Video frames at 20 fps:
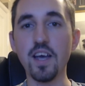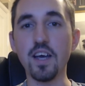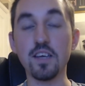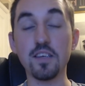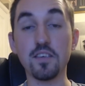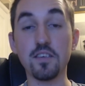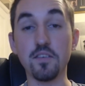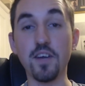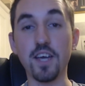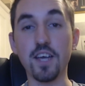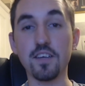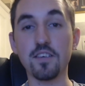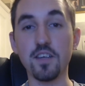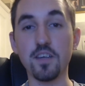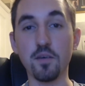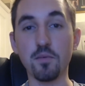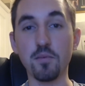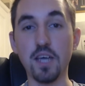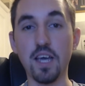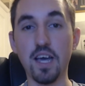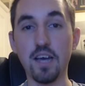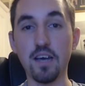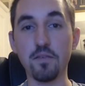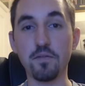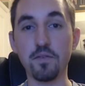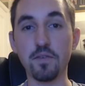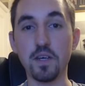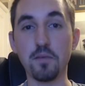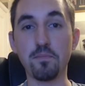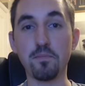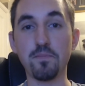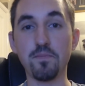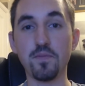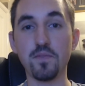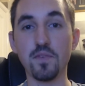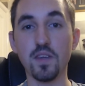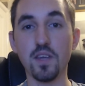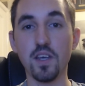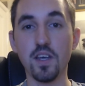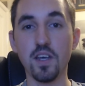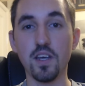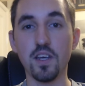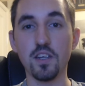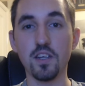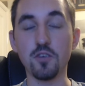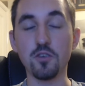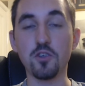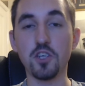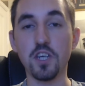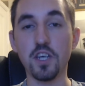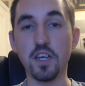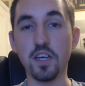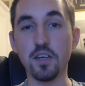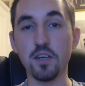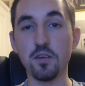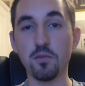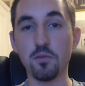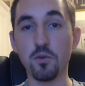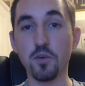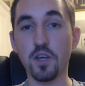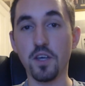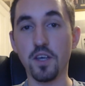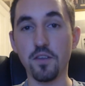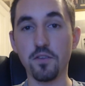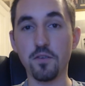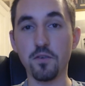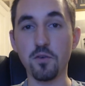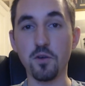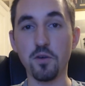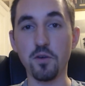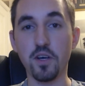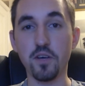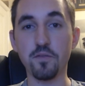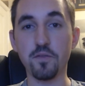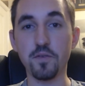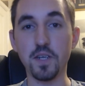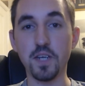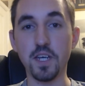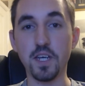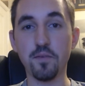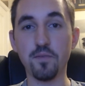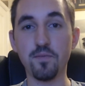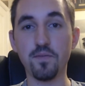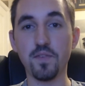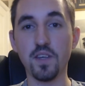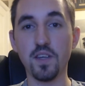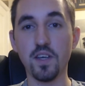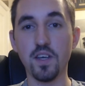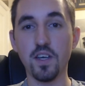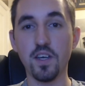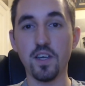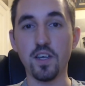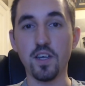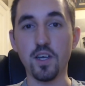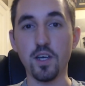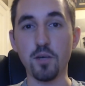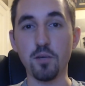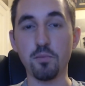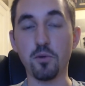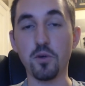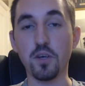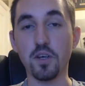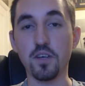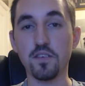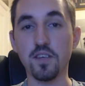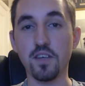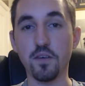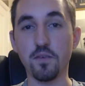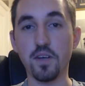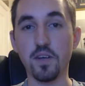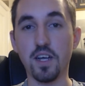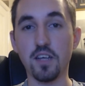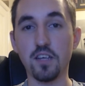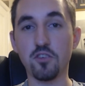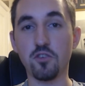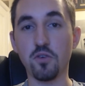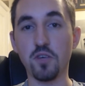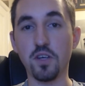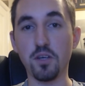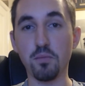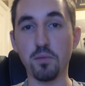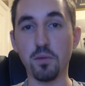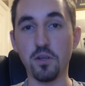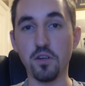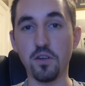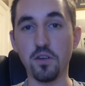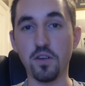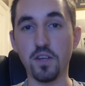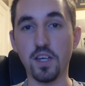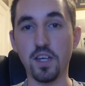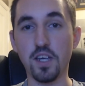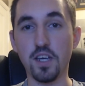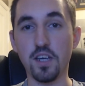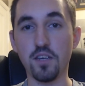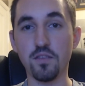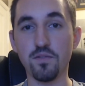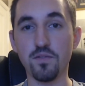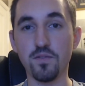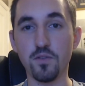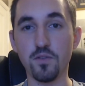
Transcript: So next up we have Lucia walking through her villa, pouring herself a last drink, putting on the